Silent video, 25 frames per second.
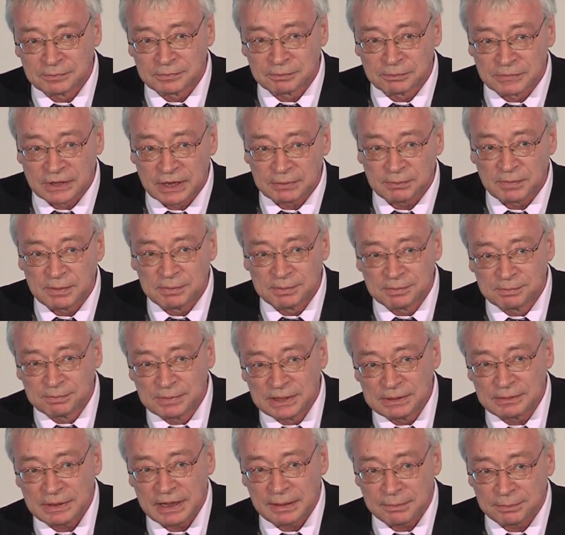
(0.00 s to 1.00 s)
let me
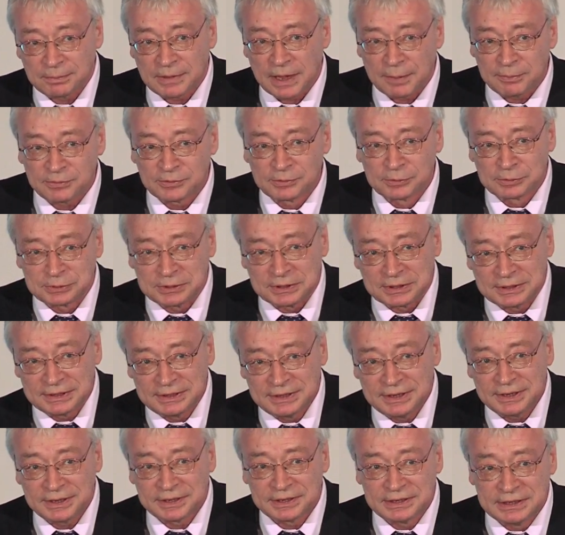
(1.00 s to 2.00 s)
be absolutely
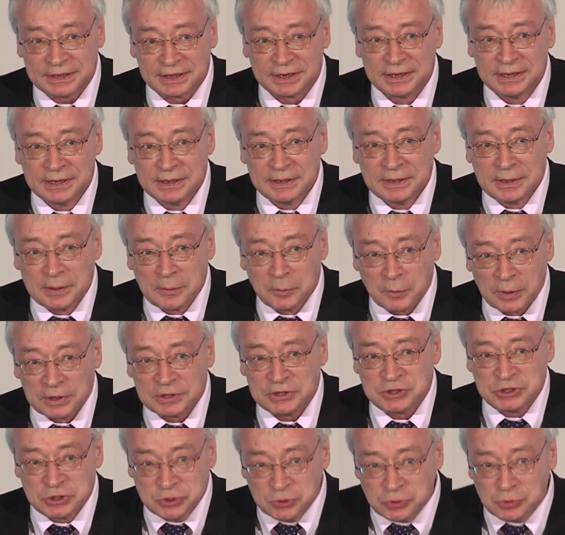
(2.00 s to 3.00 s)
clear here. When
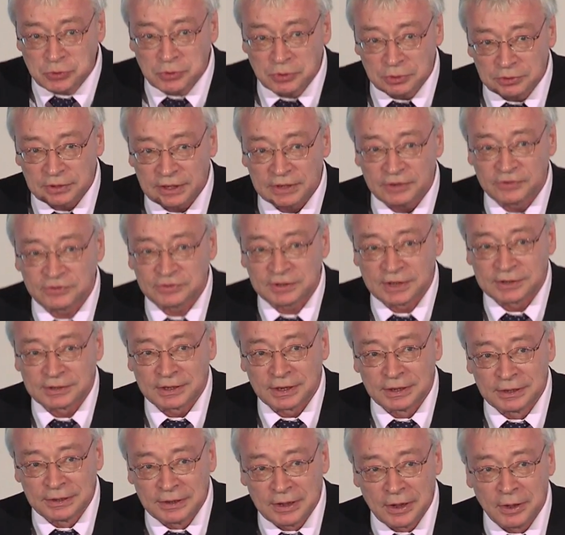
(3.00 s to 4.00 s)
you extend a
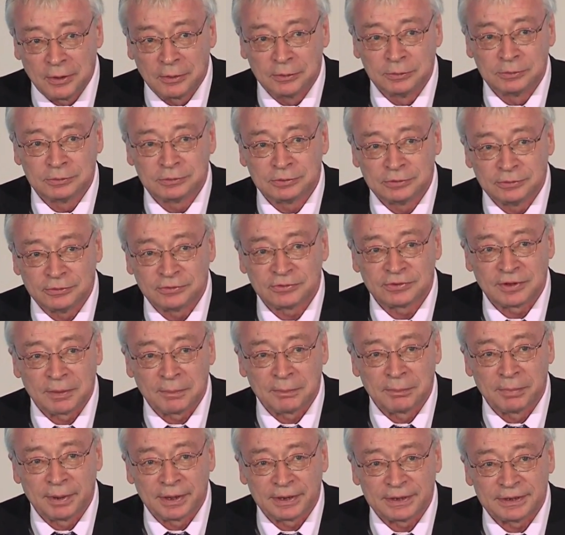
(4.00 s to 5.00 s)
loan to
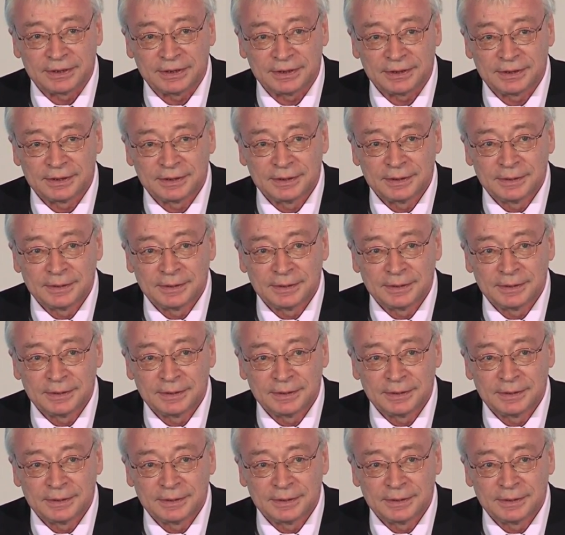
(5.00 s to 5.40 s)
somebody,